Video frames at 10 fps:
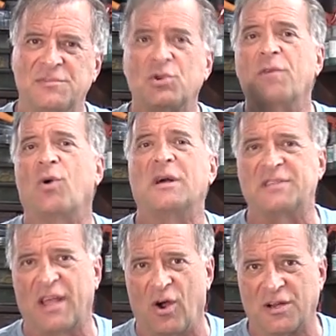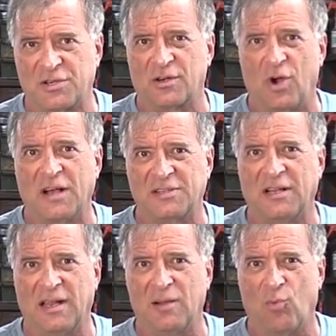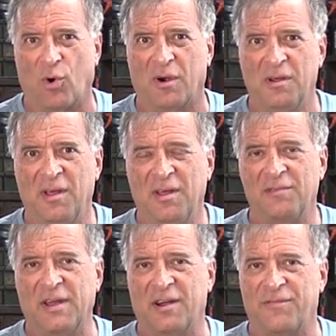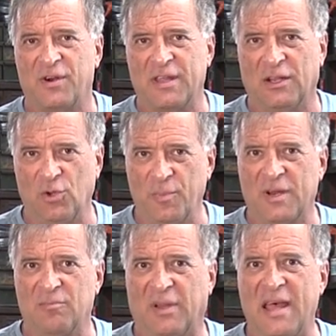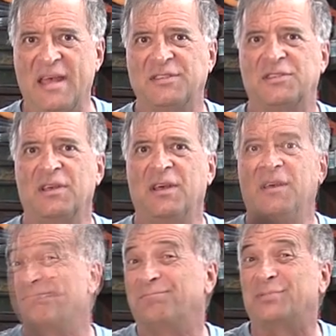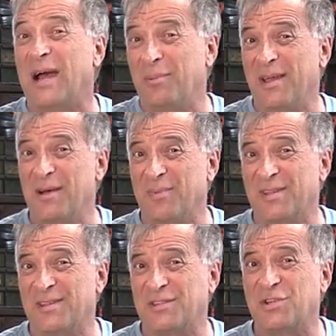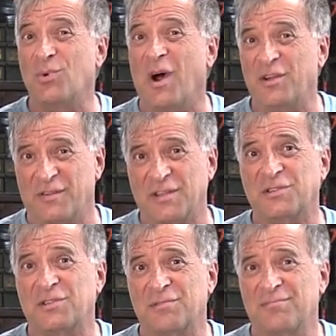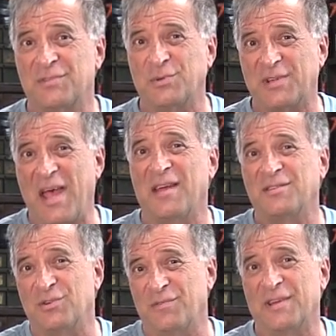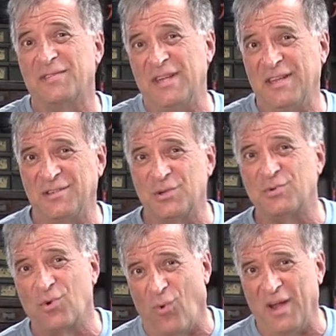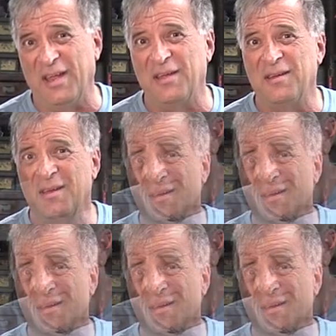them, so of course they cost a little more. Figure for the aluminum blades, probably up into the 200s, 210, 215, 220.